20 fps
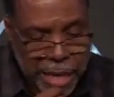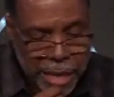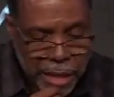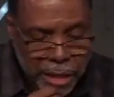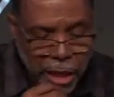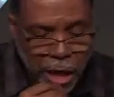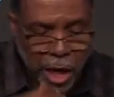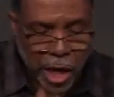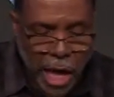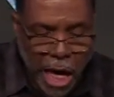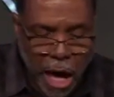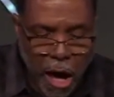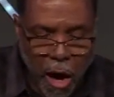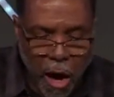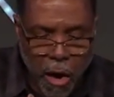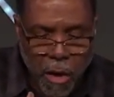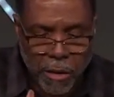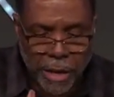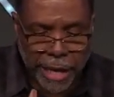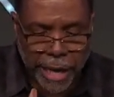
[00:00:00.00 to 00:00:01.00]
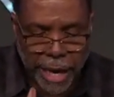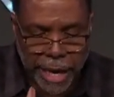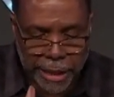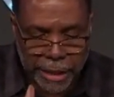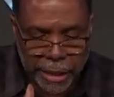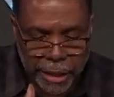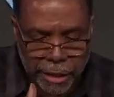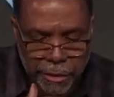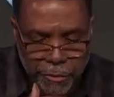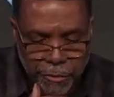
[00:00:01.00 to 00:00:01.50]
The law
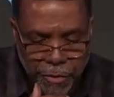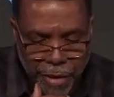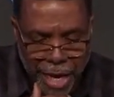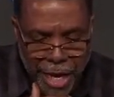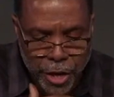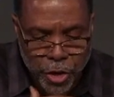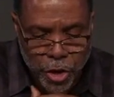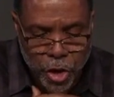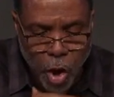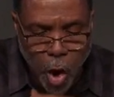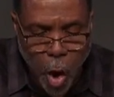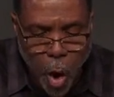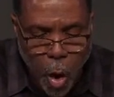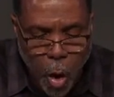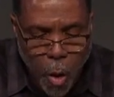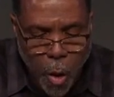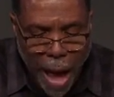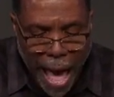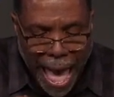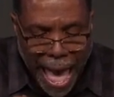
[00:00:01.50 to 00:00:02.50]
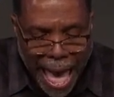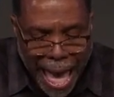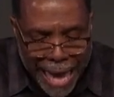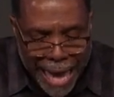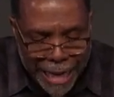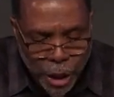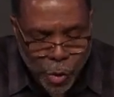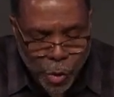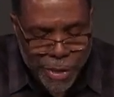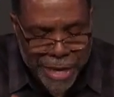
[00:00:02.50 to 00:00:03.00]
can convey no
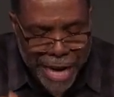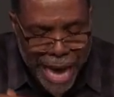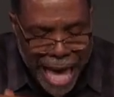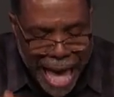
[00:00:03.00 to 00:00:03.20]
adequate